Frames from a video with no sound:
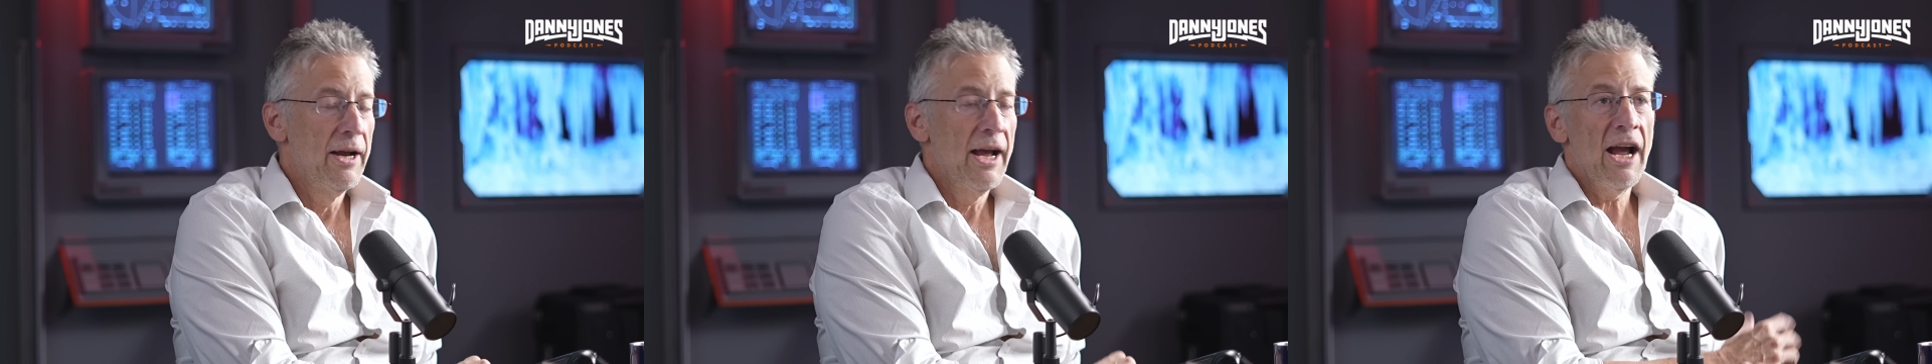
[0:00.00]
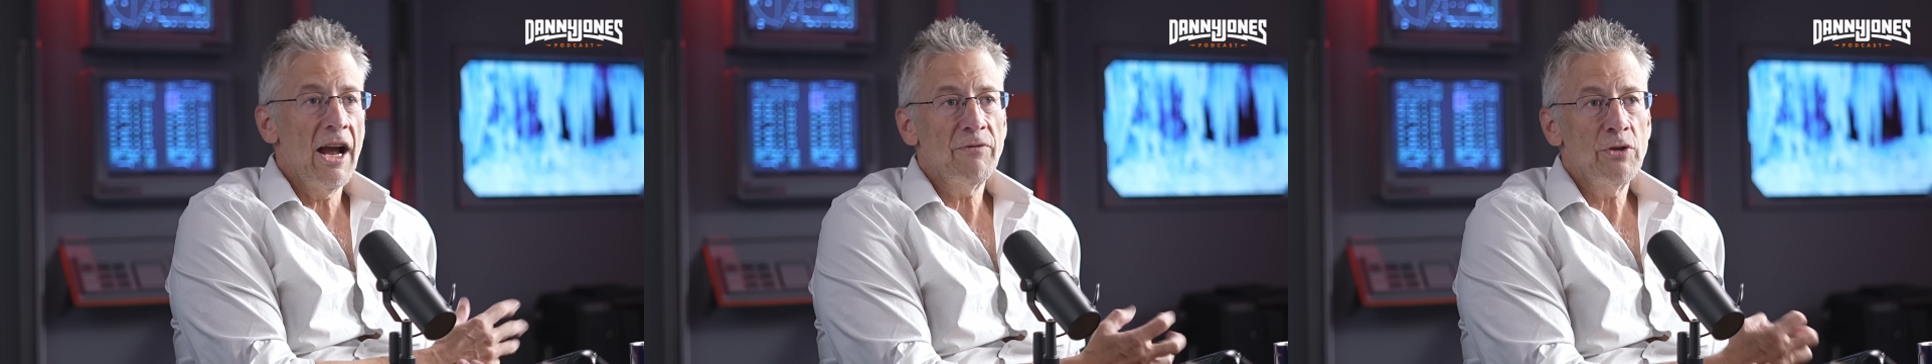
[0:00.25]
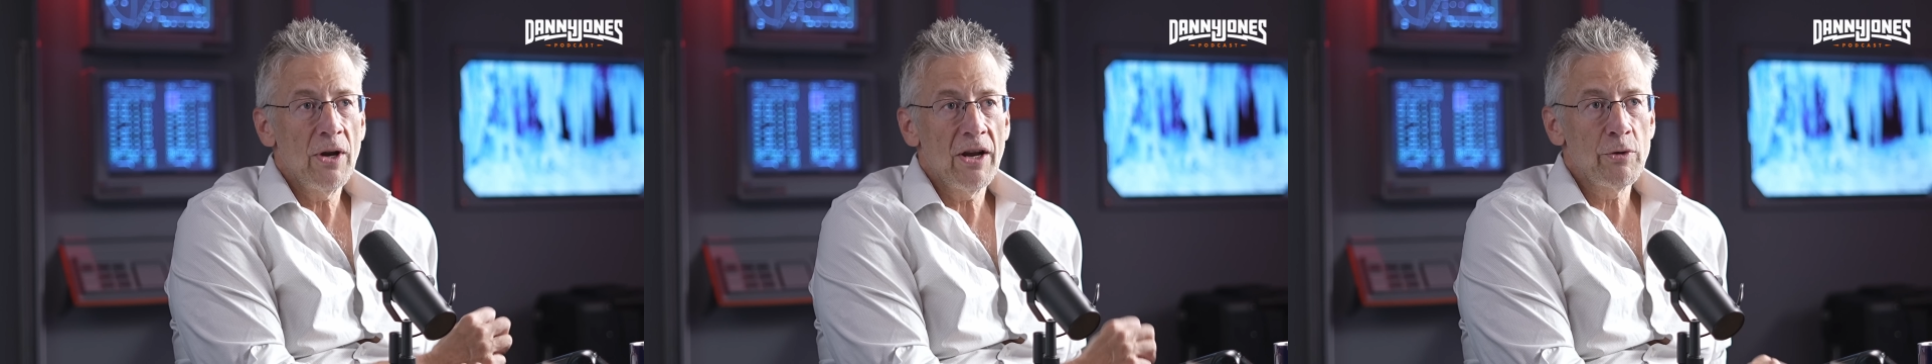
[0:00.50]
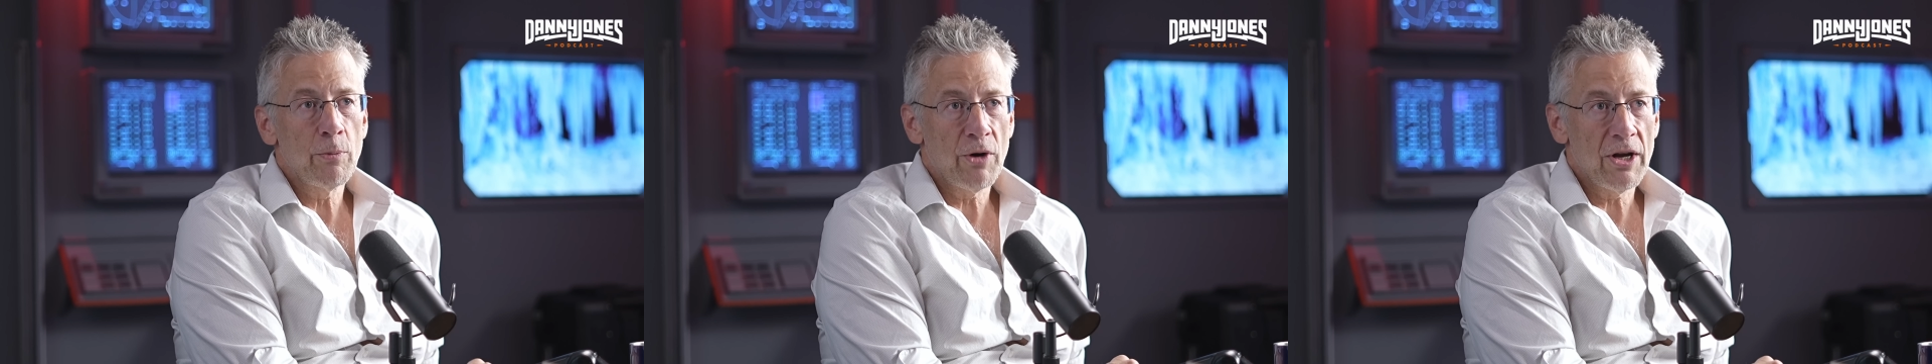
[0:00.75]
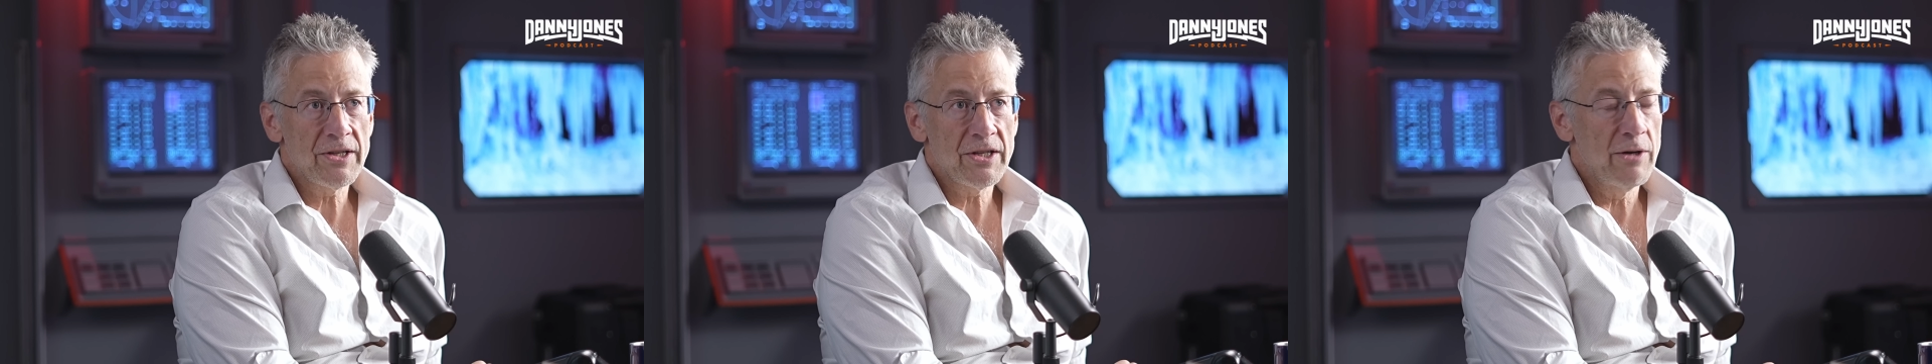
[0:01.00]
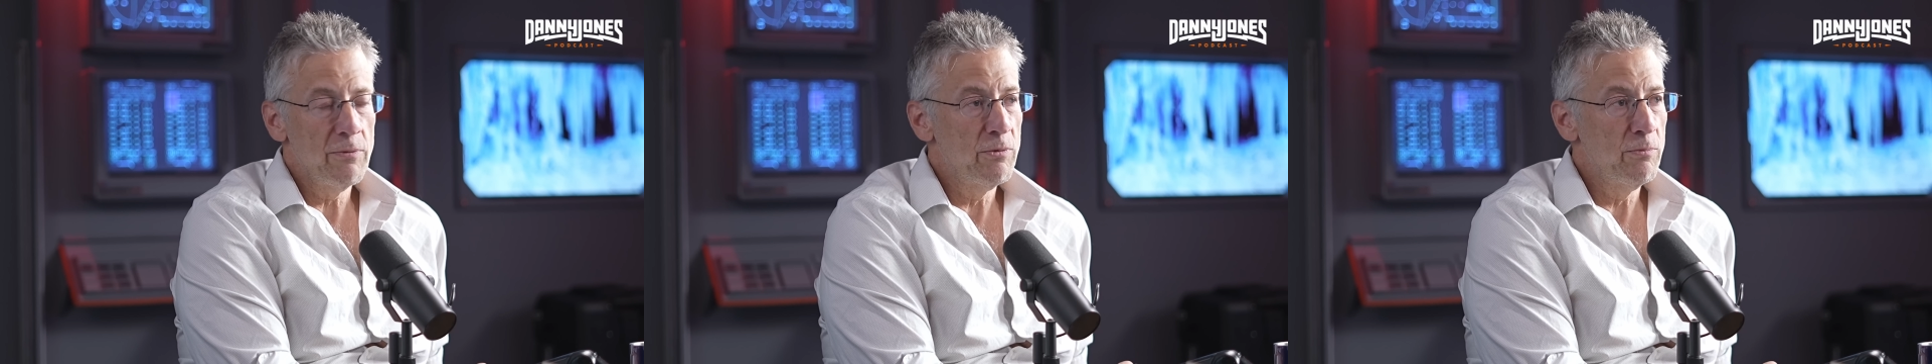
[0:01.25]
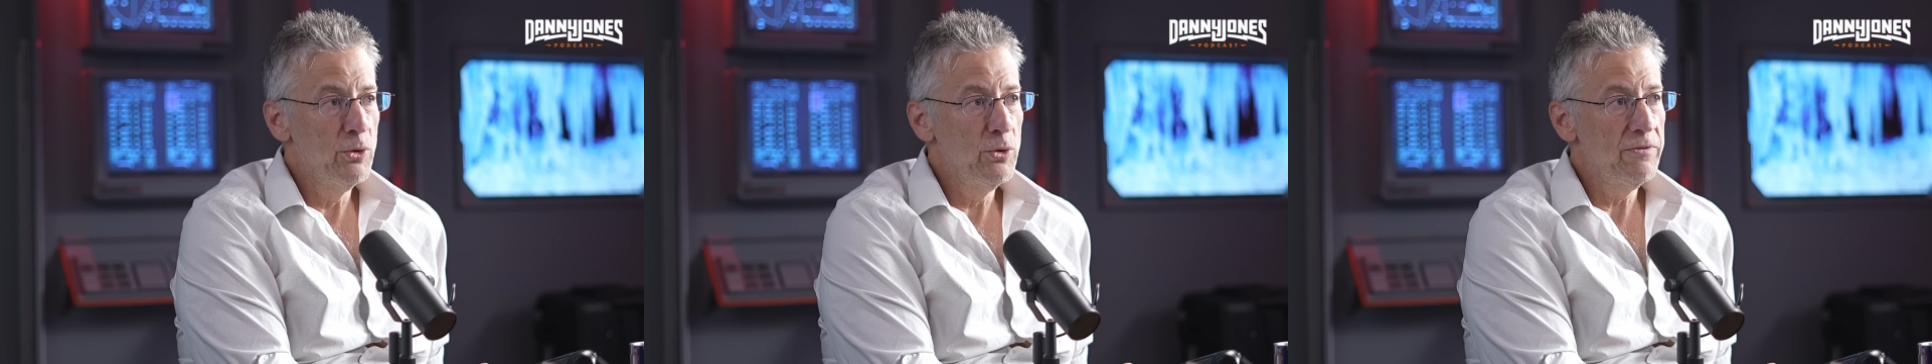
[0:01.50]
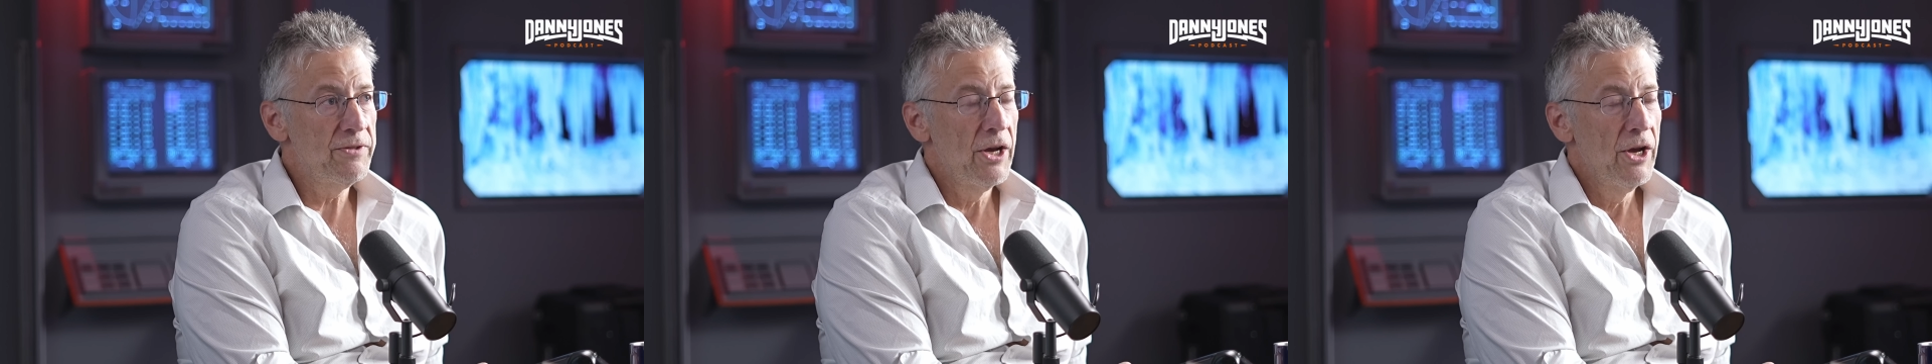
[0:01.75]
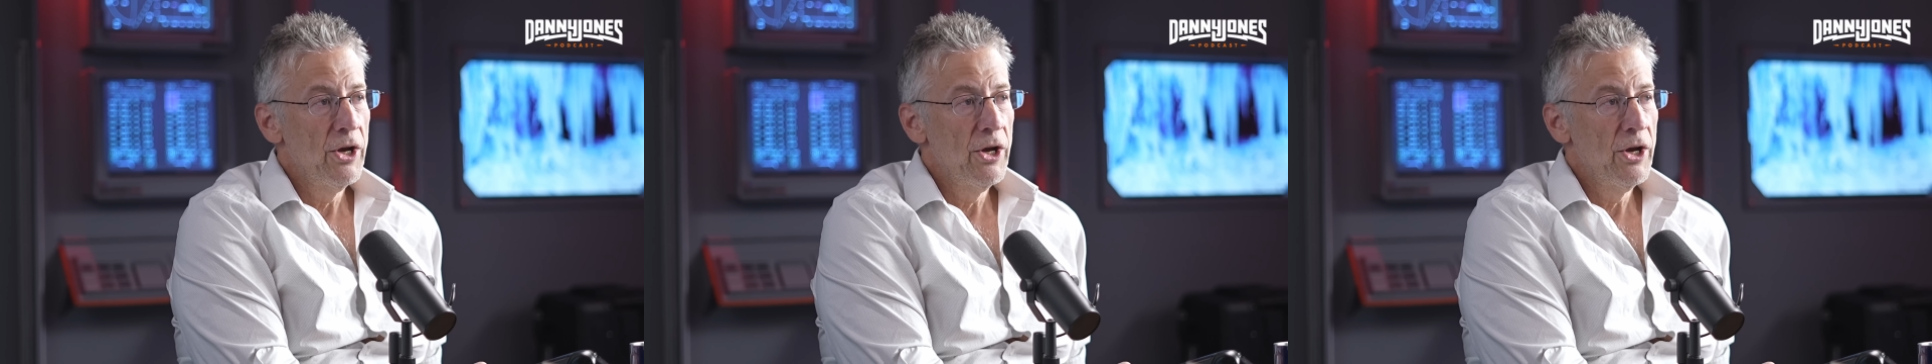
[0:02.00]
After you have your prostate removed,